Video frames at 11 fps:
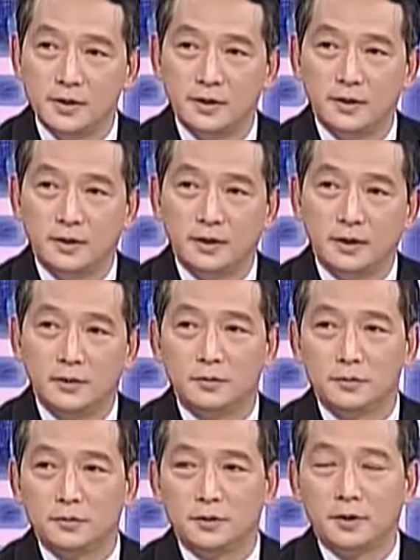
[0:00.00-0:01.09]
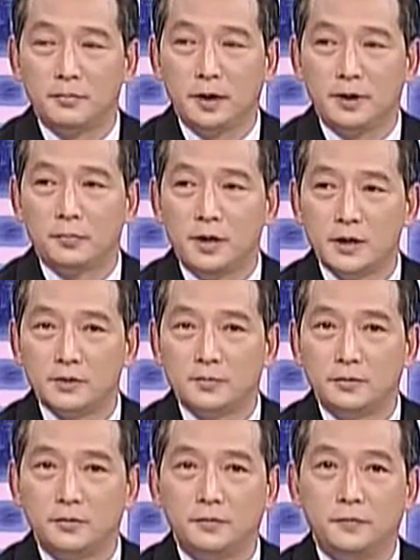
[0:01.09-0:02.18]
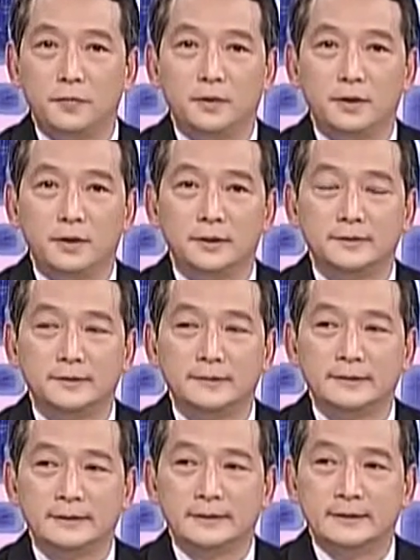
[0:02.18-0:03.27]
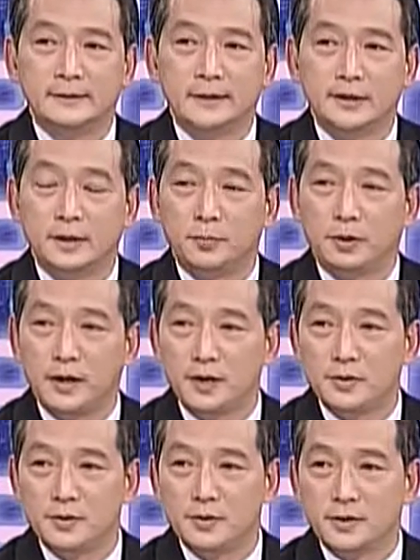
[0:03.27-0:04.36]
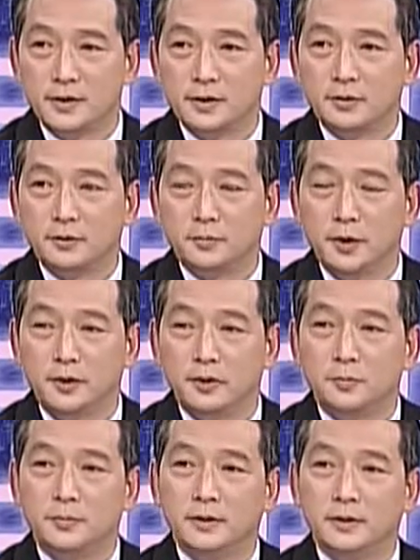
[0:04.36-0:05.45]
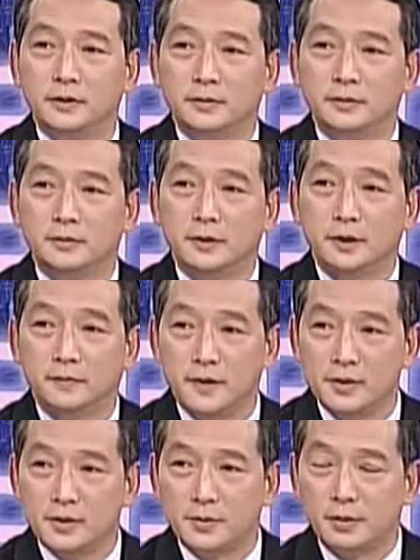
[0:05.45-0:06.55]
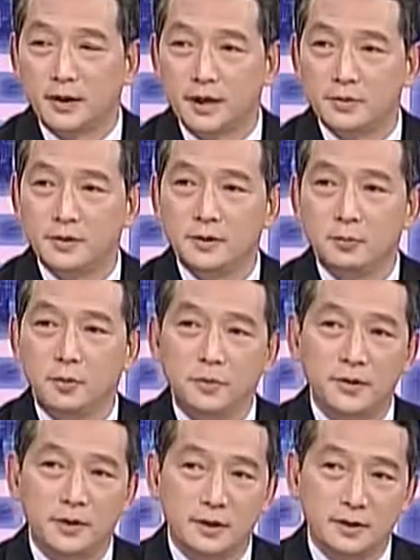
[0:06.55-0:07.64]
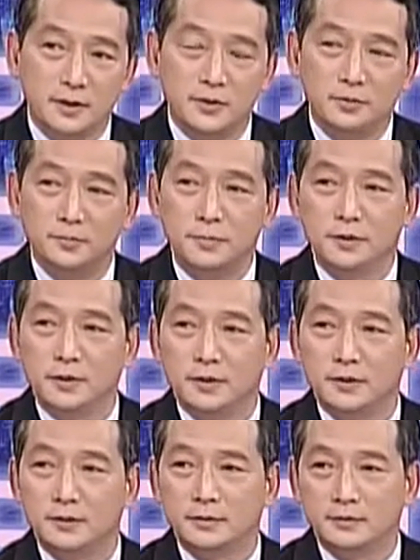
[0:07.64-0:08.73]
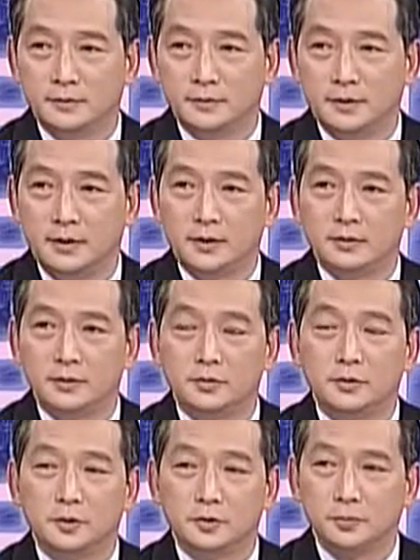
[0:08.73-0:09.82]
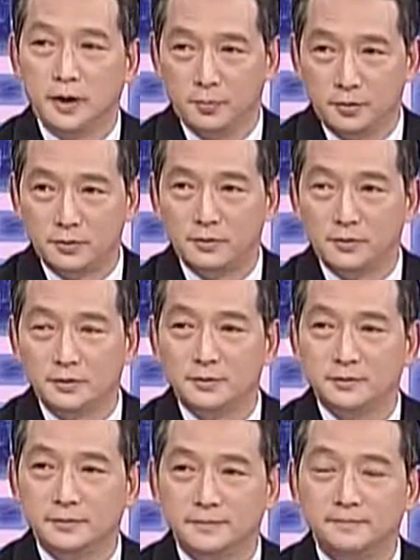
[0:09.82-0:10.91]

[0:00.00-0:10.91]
Okay. And also make it possible for the applications, many of the advanced application, mobile internet to be to be able. Okay.